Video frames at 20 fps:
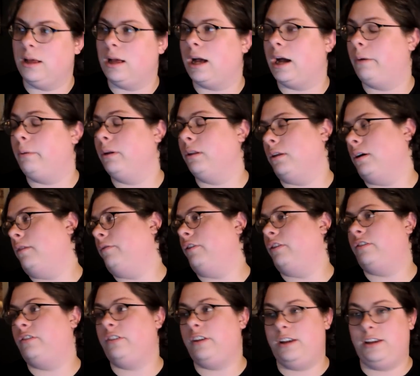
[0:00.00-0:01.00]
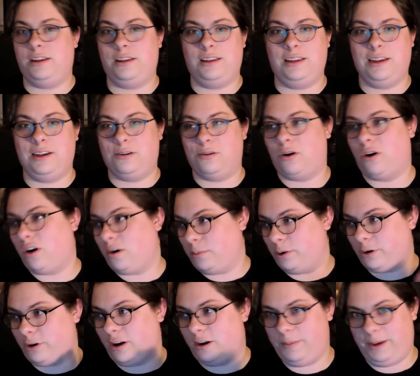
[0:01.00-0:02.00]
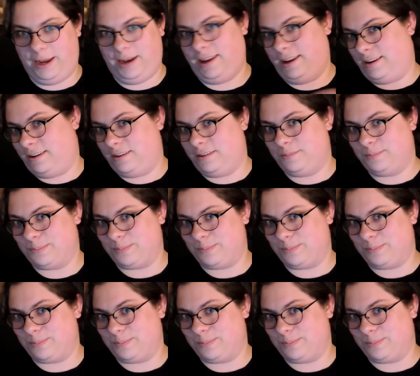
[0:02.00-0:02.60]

i would love to see you know arbiter come in and